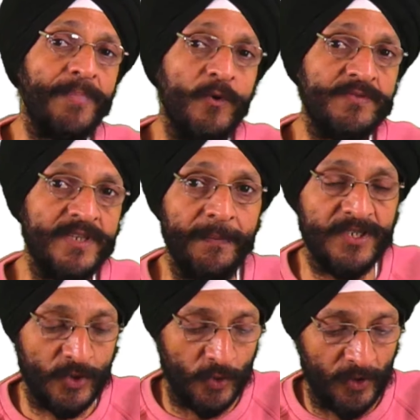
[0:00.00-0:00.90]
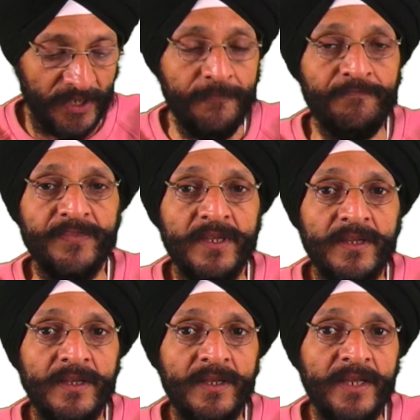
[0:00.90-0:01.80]
of cybersecurity
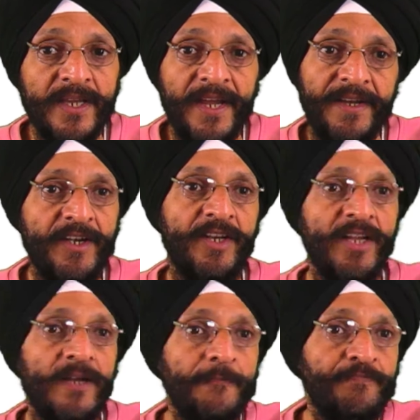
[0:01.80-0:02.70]
in detail.